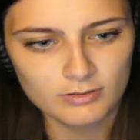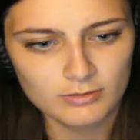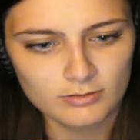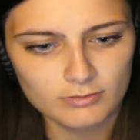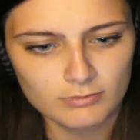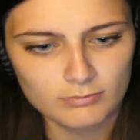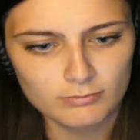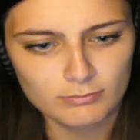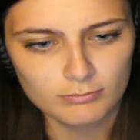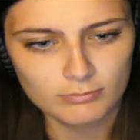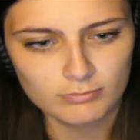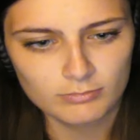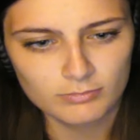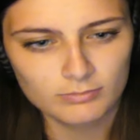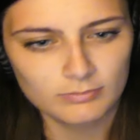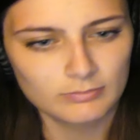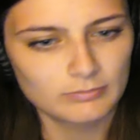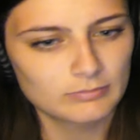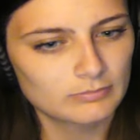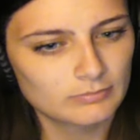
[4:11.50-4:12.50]

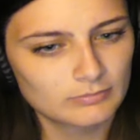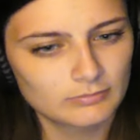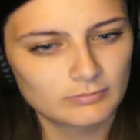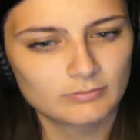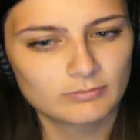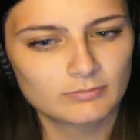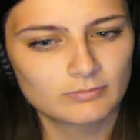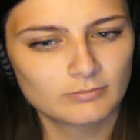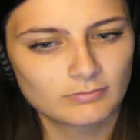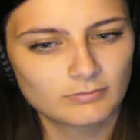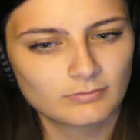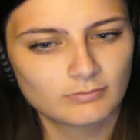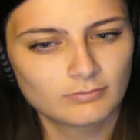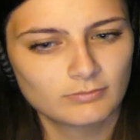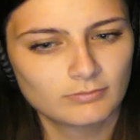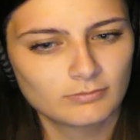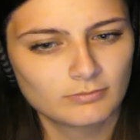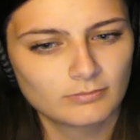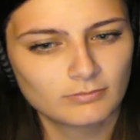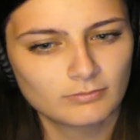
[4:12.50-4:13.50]

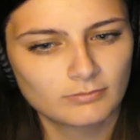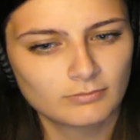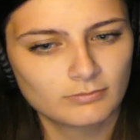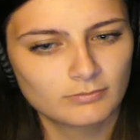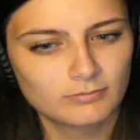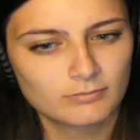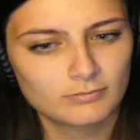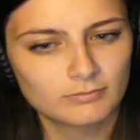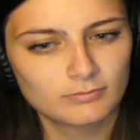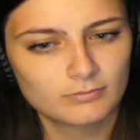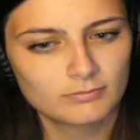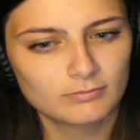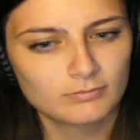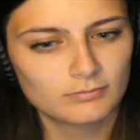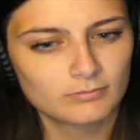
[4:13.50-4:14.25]
(silence)